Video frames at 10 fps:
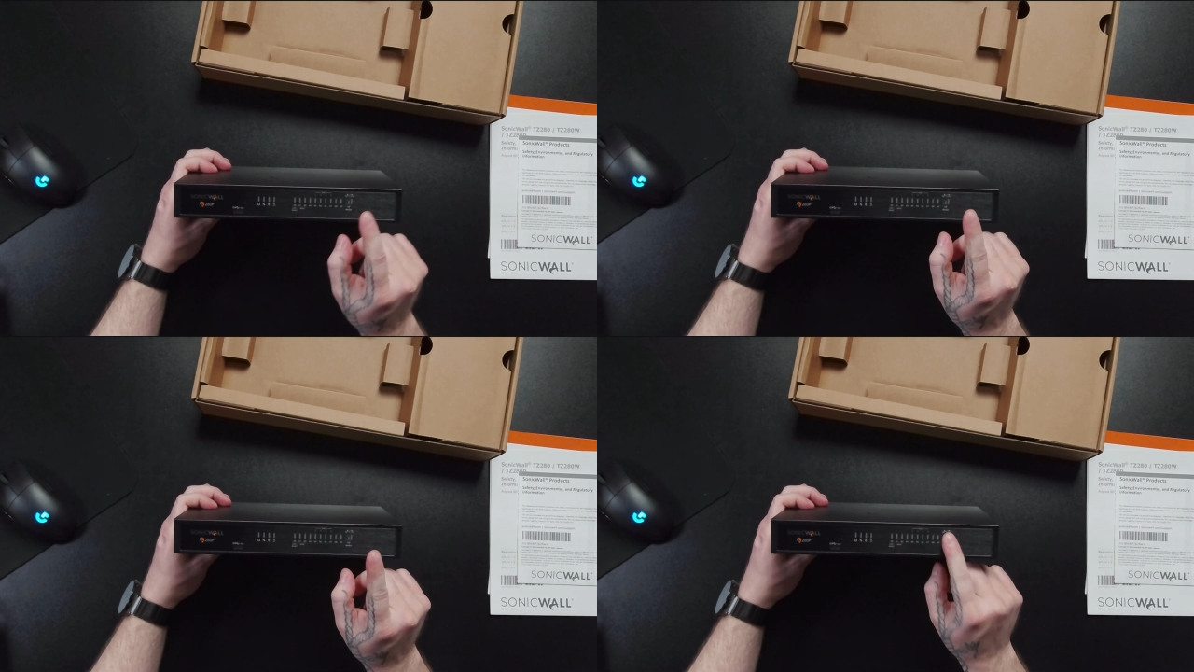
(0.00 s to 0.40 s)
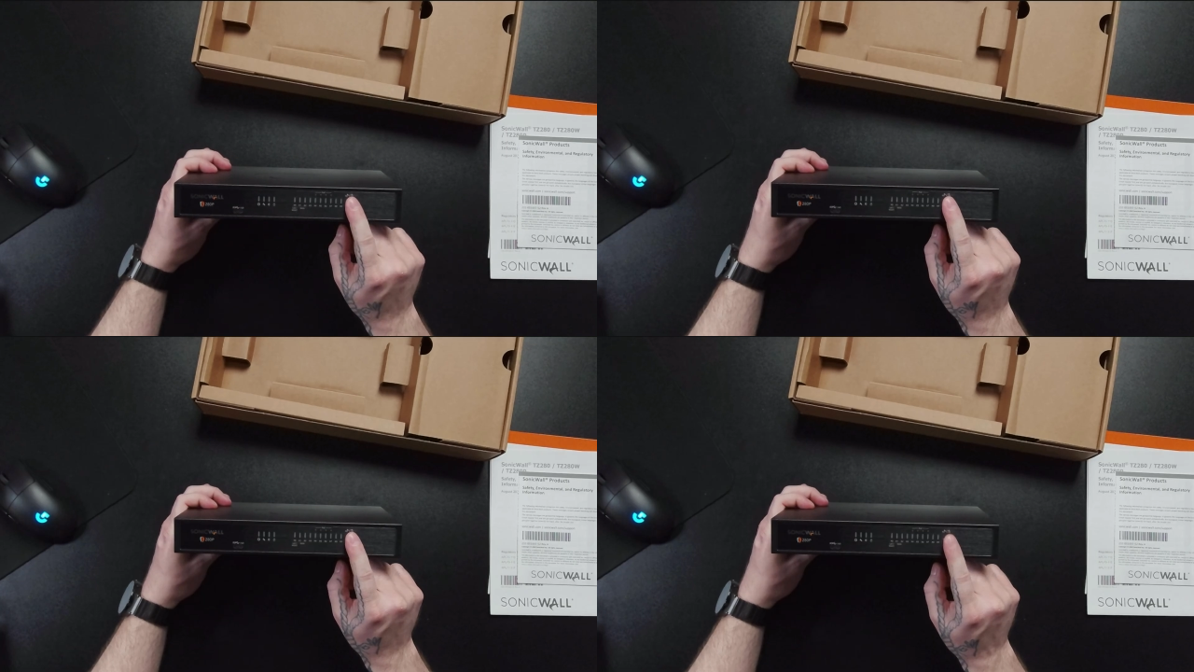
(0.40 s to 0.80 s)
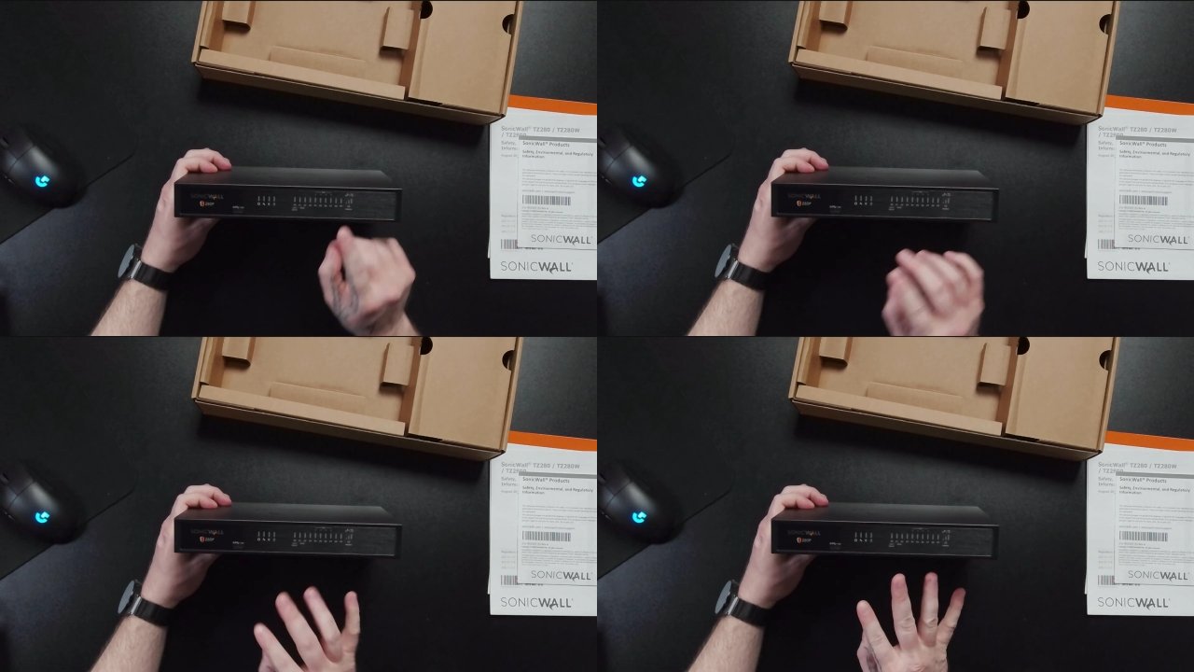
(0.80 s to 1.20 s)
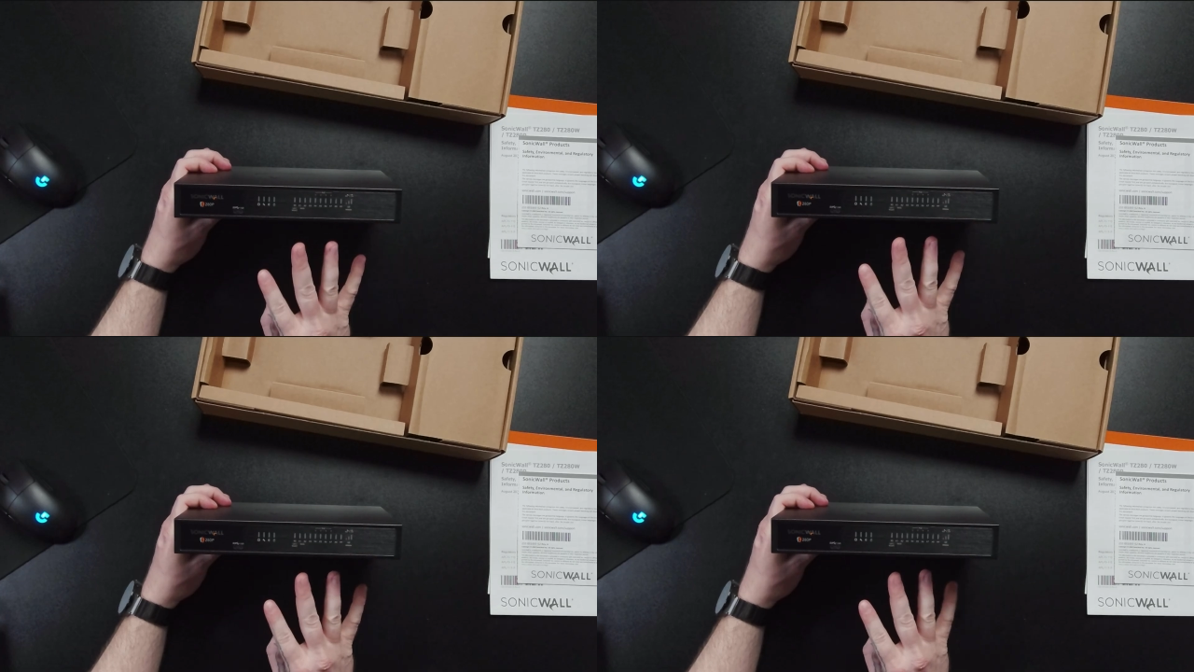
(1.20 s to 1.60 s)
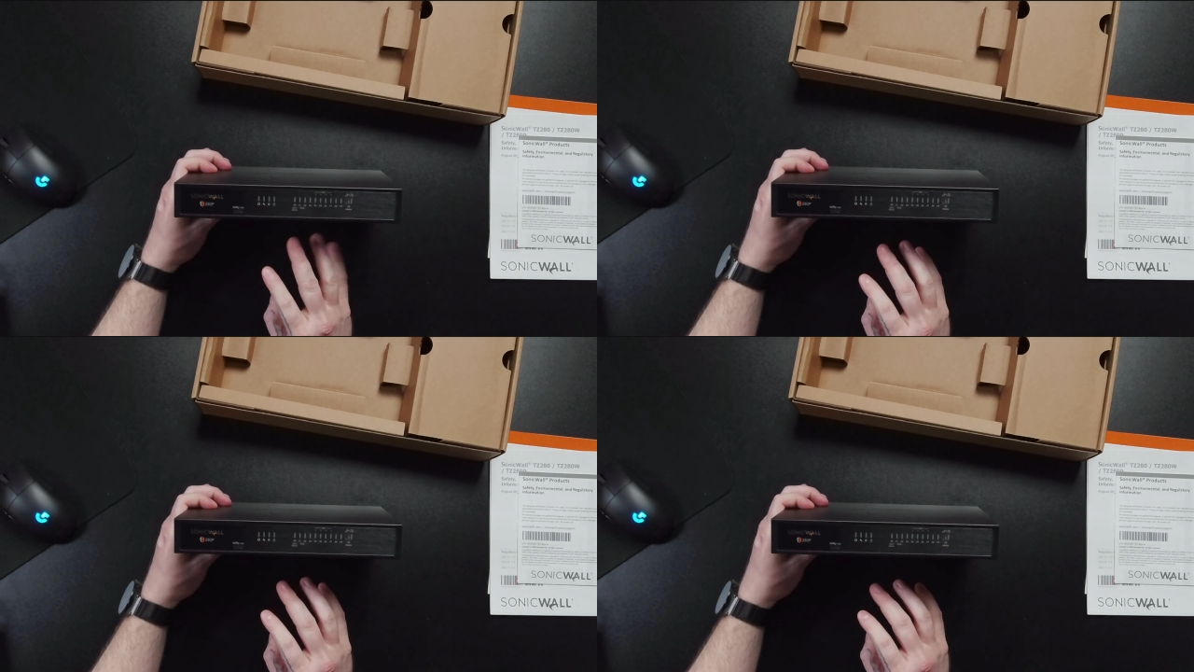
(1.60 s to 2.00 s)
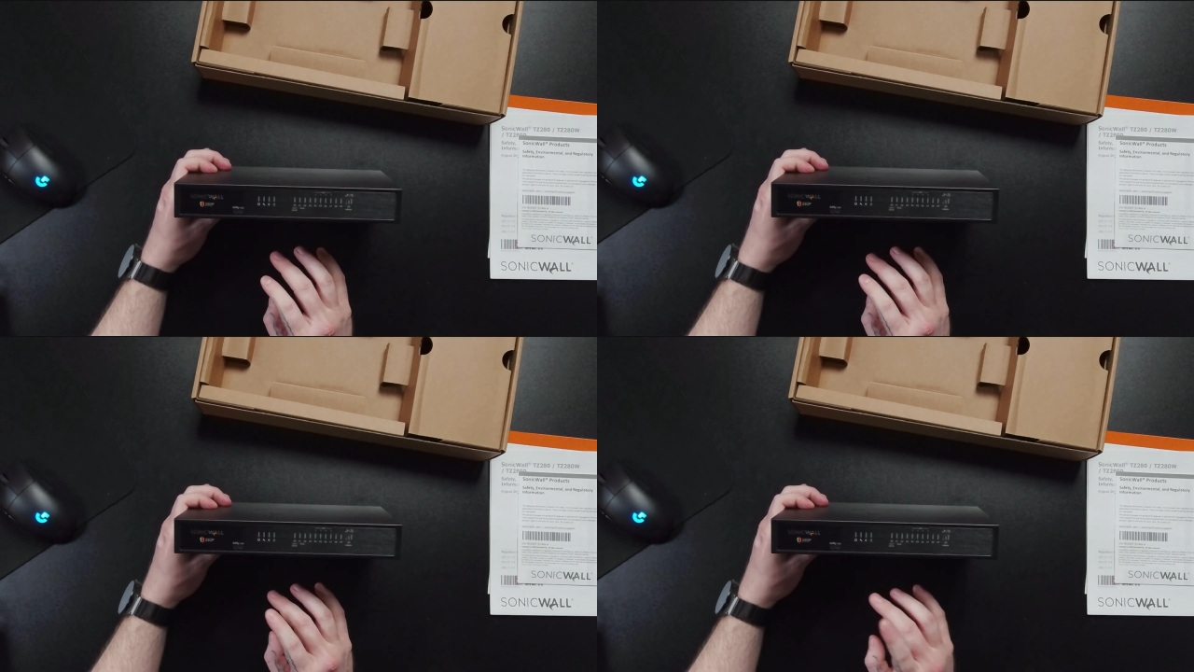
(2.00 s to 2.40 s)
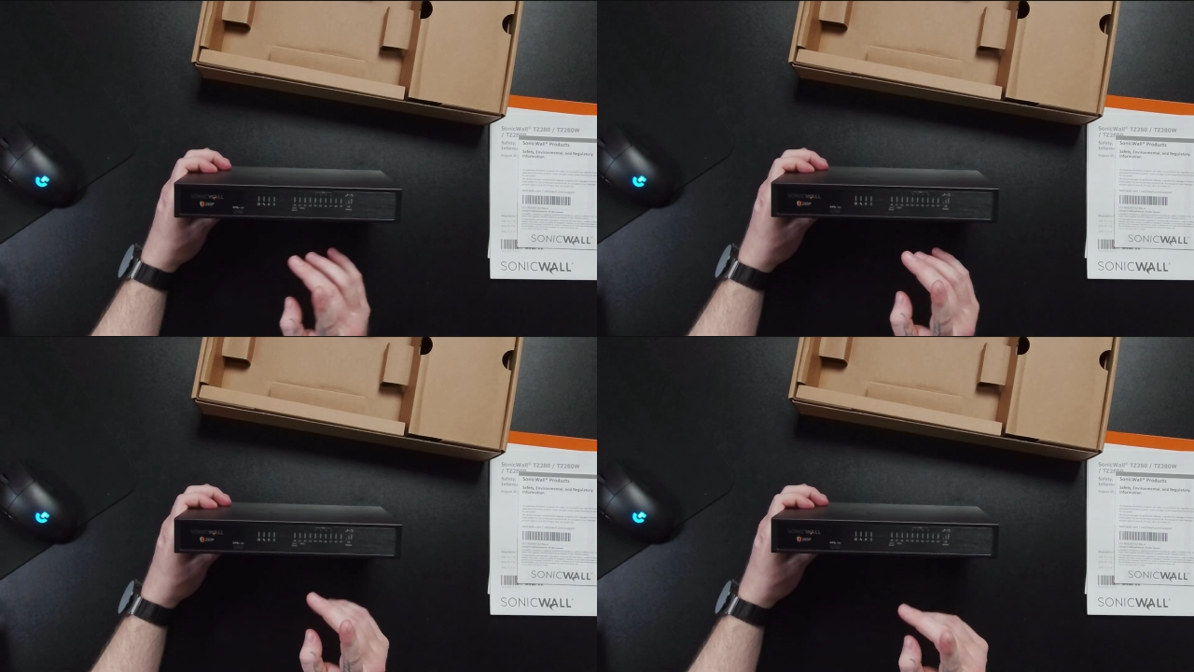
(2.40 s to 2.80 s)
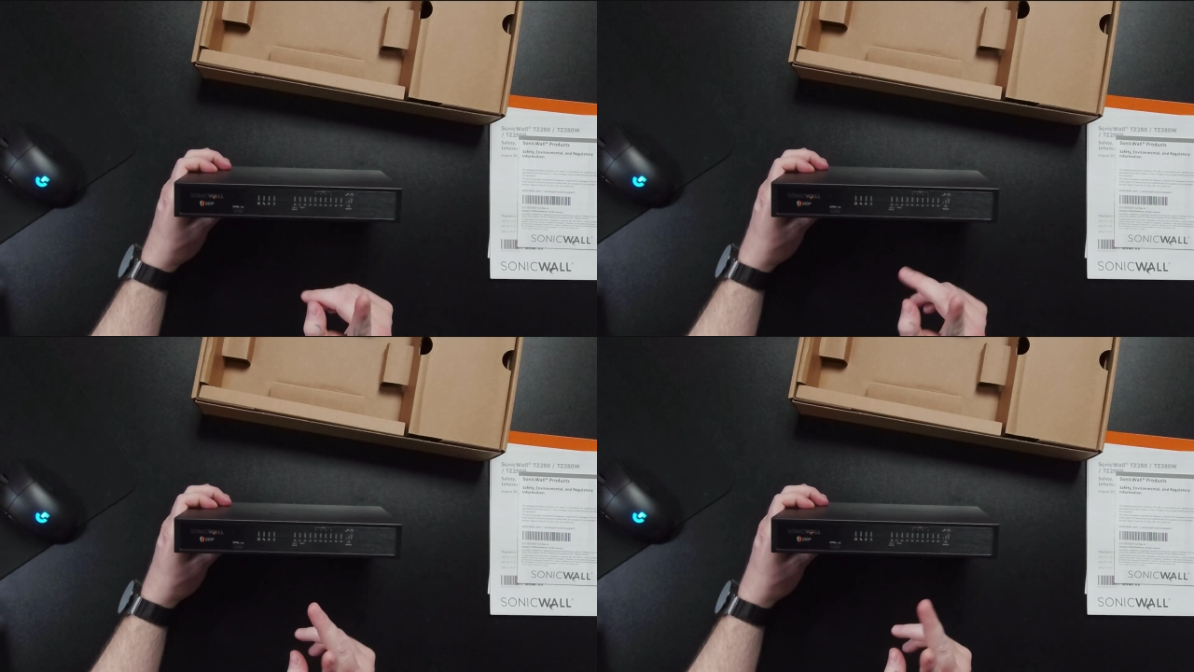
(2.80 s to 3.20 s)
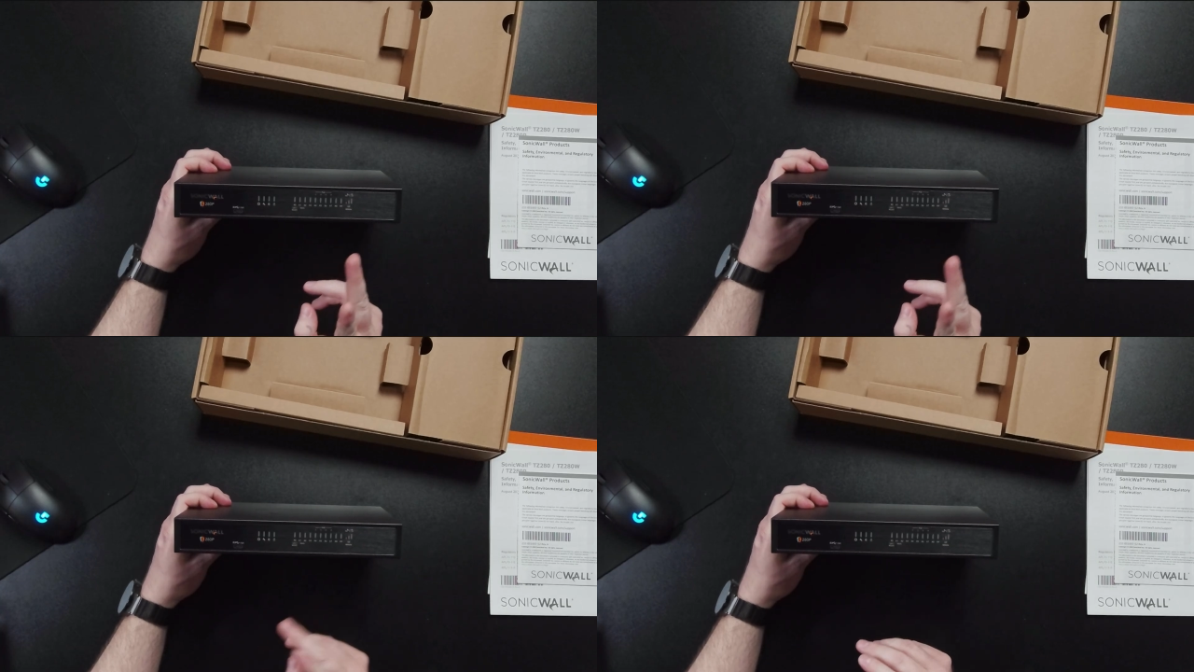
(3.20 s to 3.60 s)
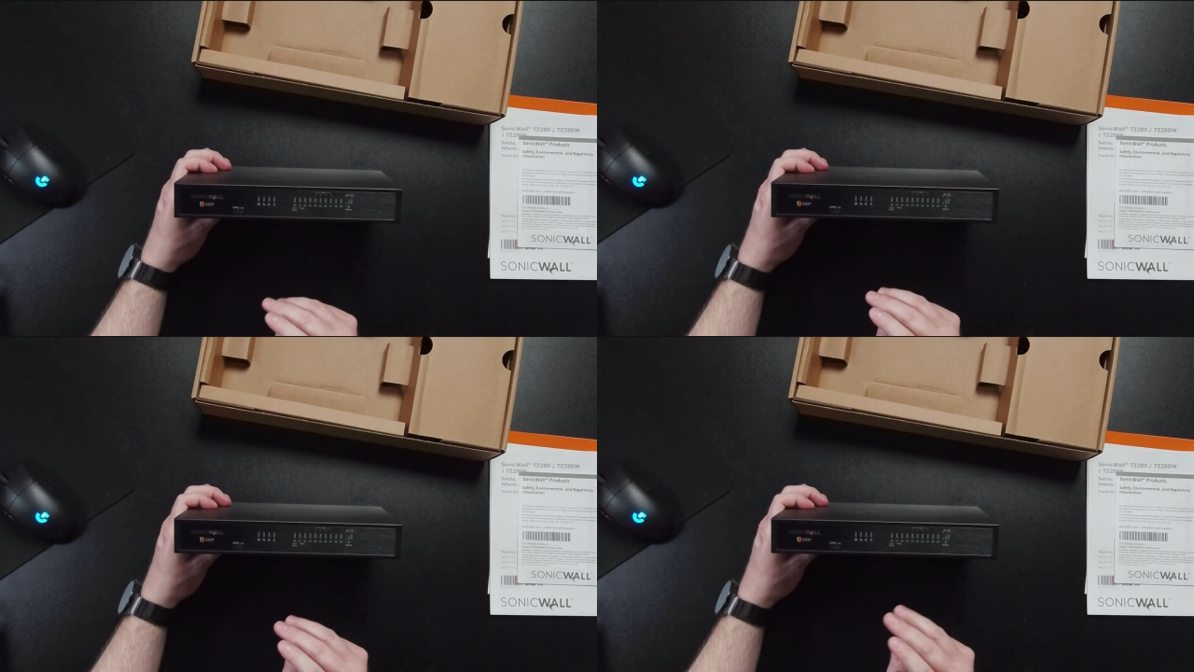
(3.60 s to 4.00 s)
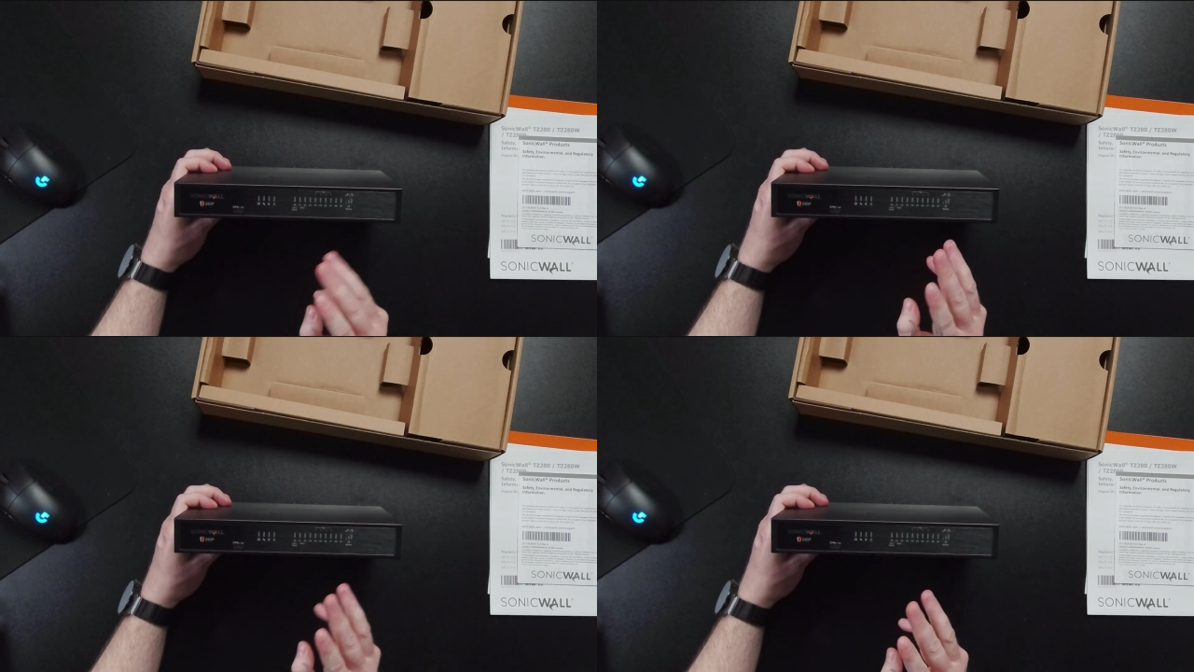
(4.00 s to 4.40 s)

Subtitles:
(no speaker visible)